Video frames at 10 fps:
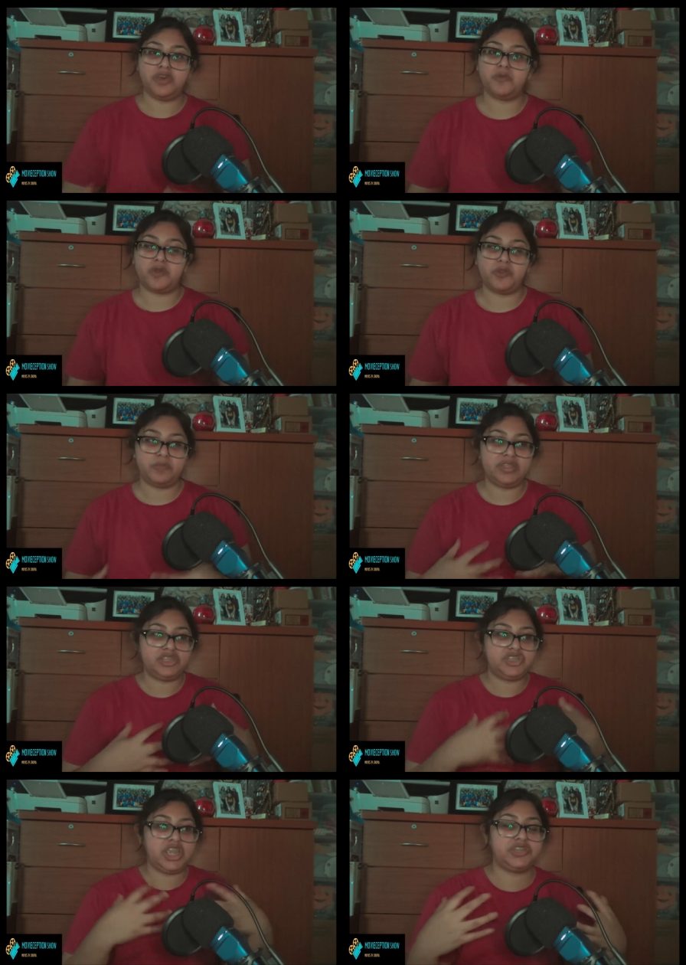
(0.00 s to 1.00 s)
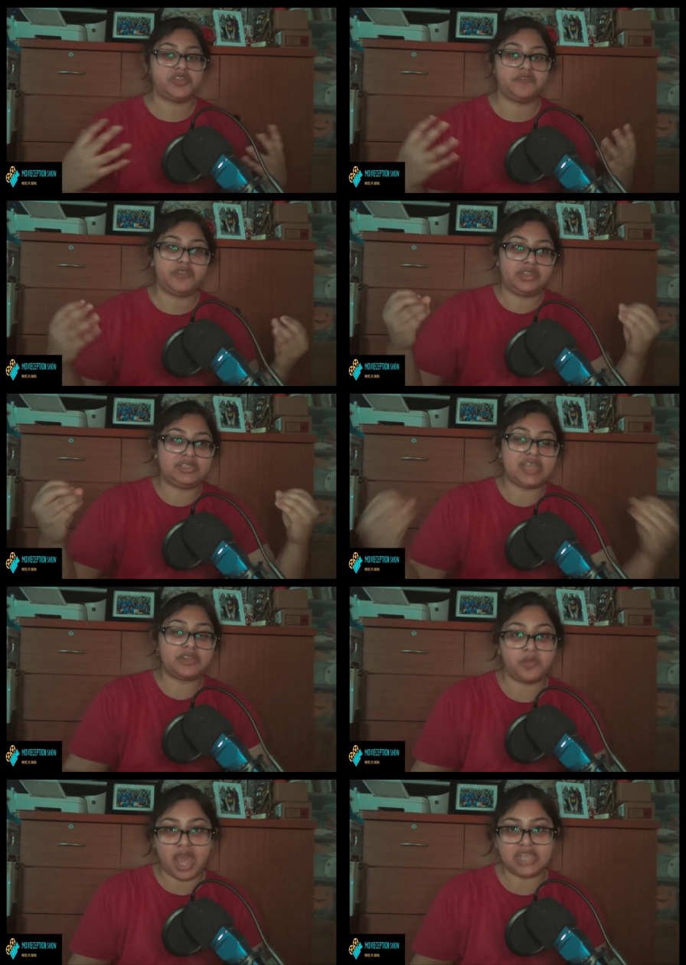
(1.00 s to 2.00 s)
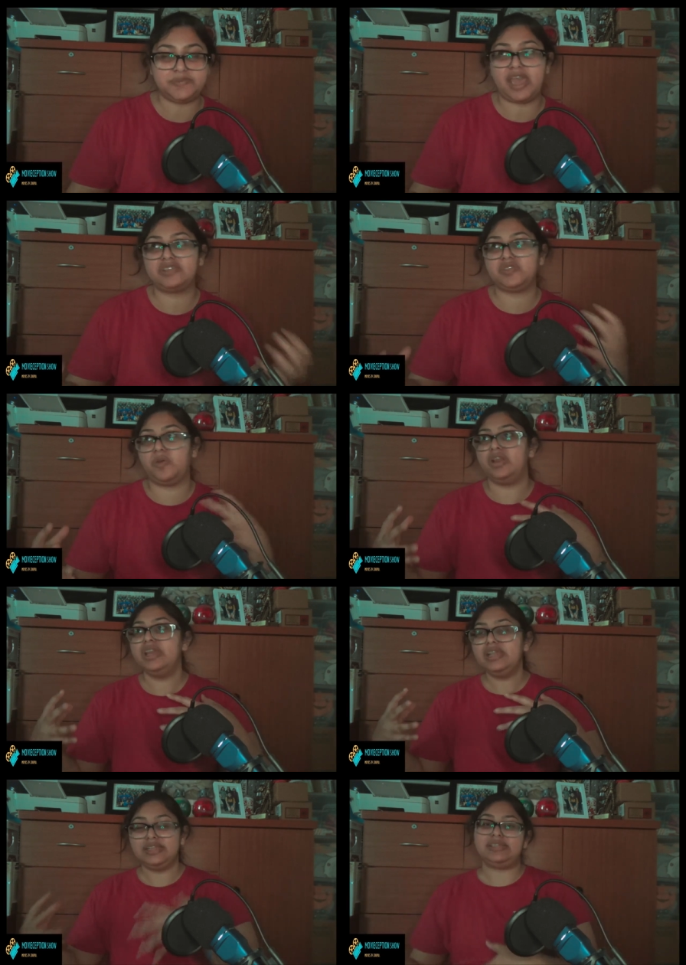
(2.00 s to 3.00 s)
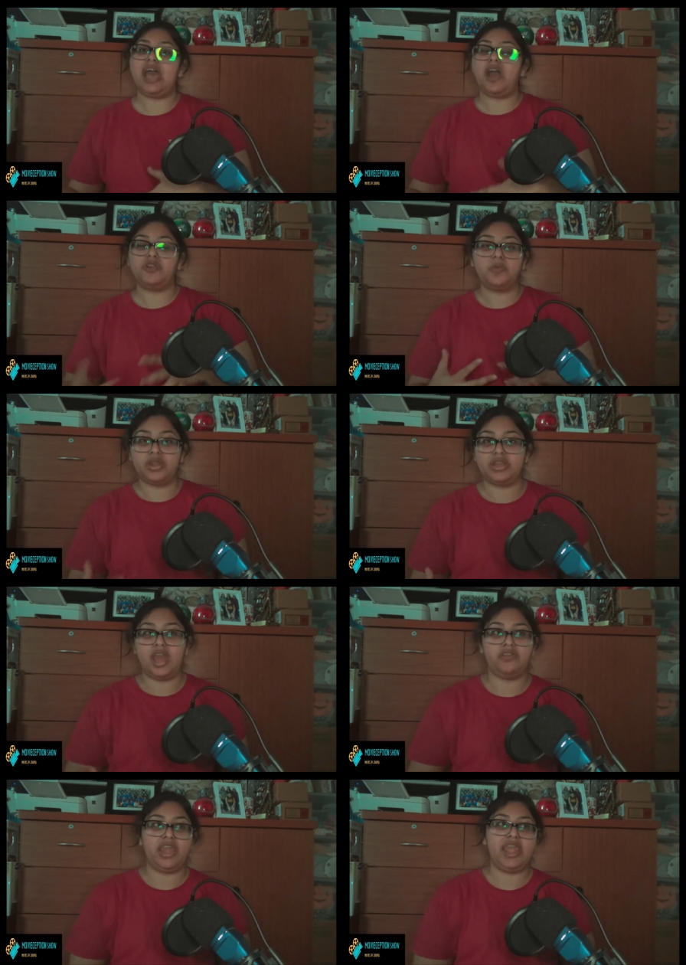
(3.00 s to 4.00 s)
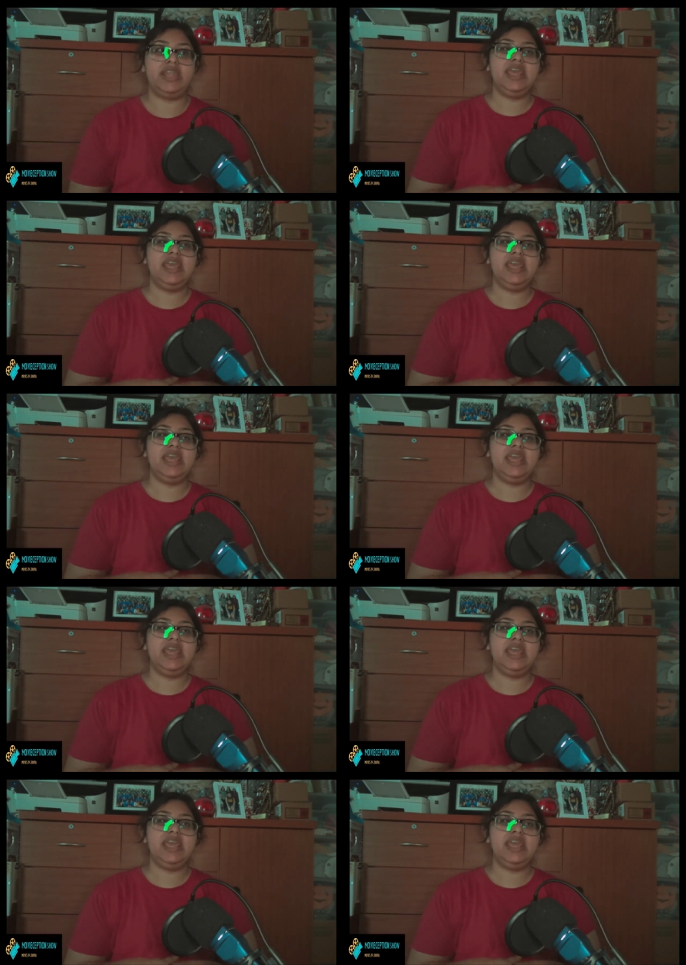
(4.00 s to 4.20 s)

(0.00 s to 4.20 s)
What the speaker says: whether it be the changes of like the technical aspects or the sound or whatnot, right?